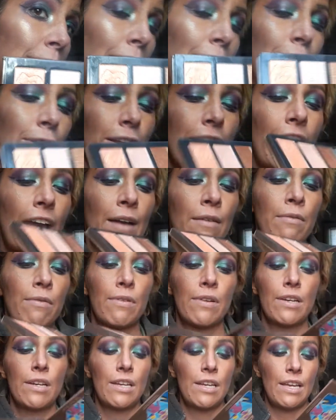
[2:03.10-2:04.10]
I want to
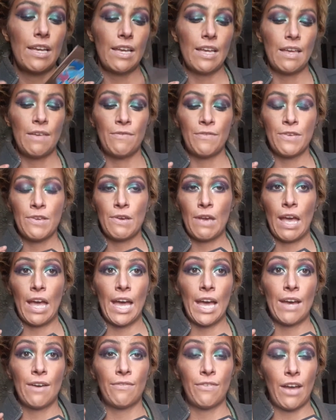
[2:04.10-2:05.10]
if you
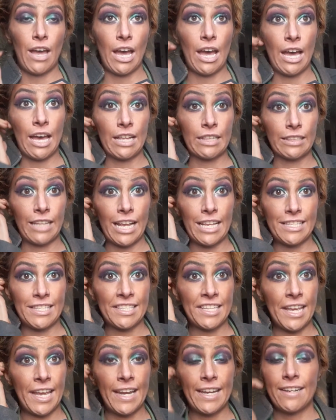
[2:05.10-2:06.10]
have uh, light
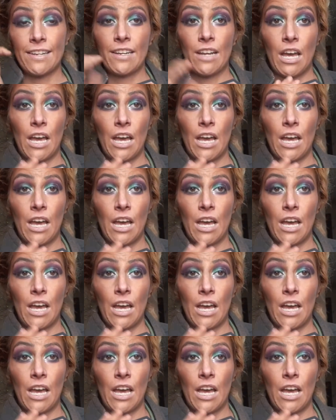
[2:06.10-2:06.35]
skin,